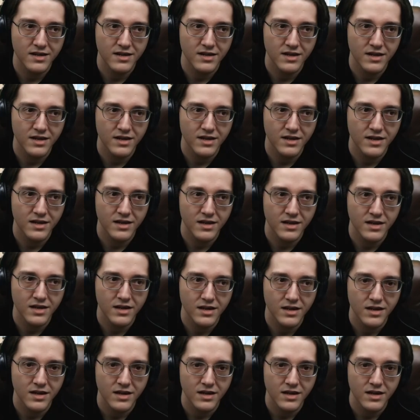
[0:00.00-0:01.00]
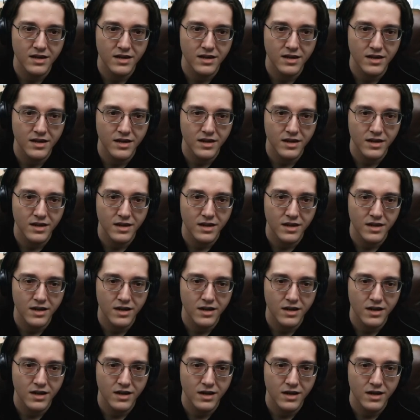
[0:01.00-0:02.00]

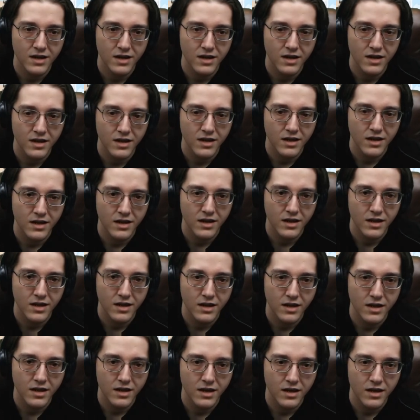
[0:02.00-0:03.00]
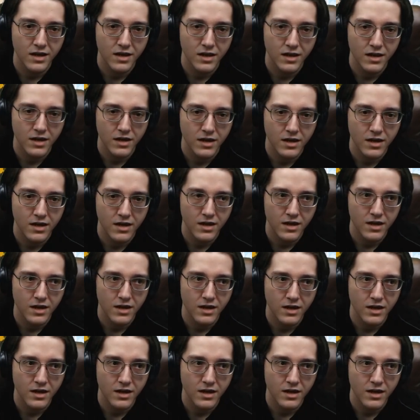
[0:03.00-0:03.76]
(silence)